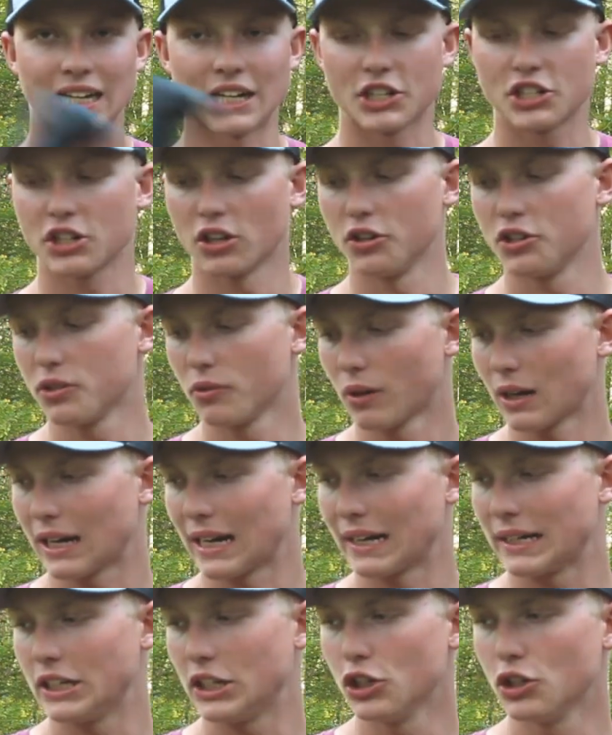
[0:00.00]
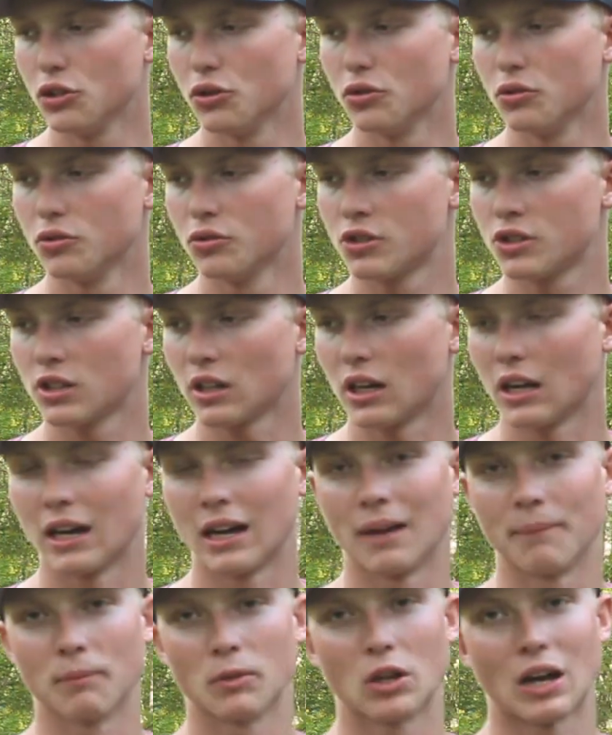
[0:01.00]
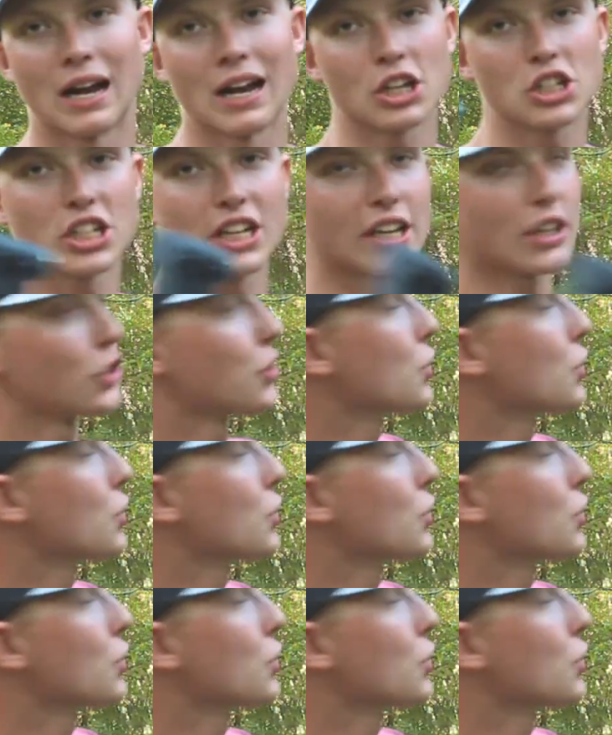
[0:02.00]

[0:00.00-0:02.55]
I showed you what I use. I actually got a